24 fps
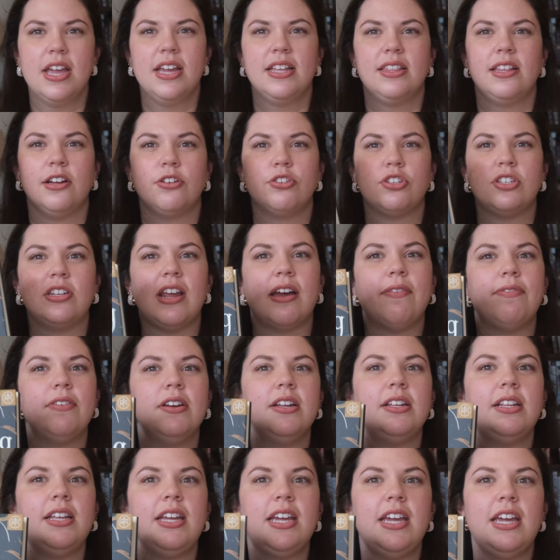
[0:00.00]
There's
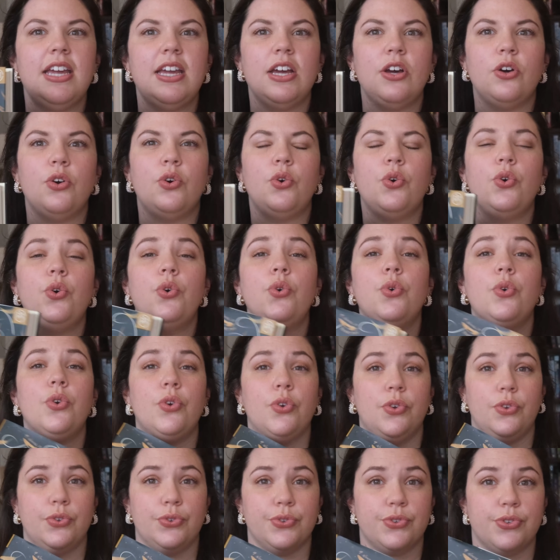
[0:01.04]
definitely
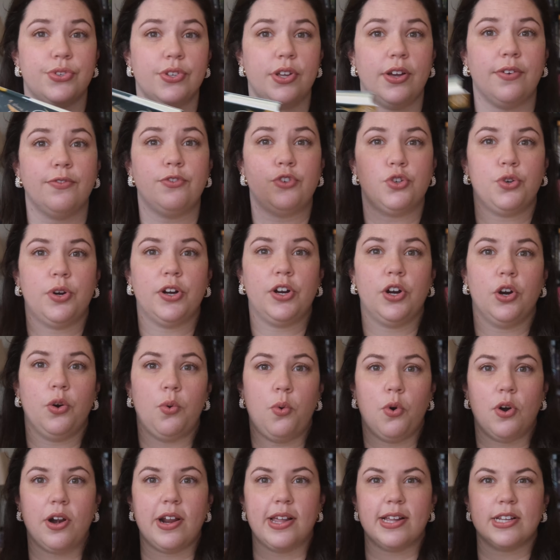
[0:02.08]
oodles of trigger
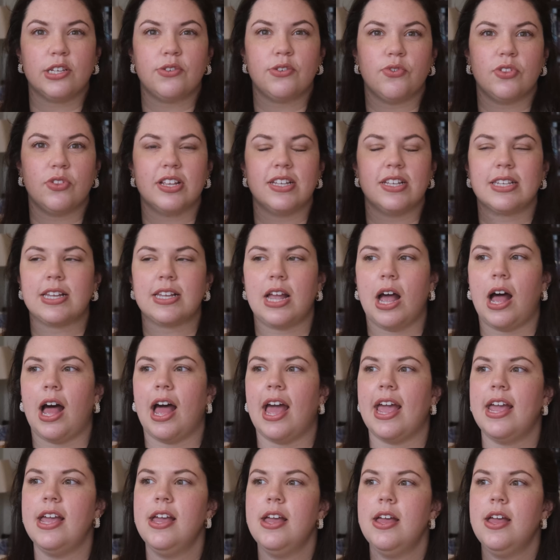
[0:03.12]
warnings for this
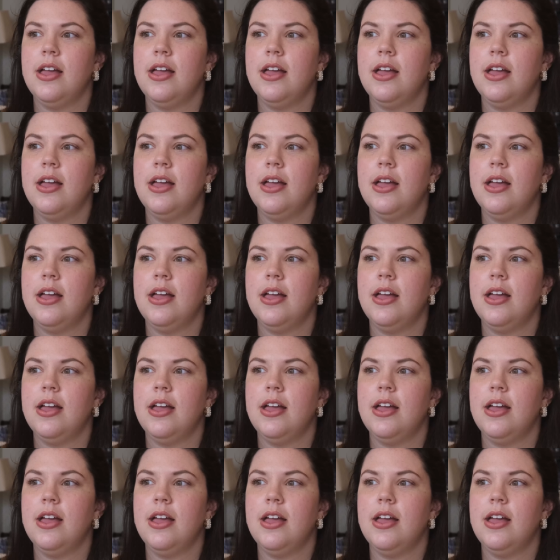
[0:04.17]
guy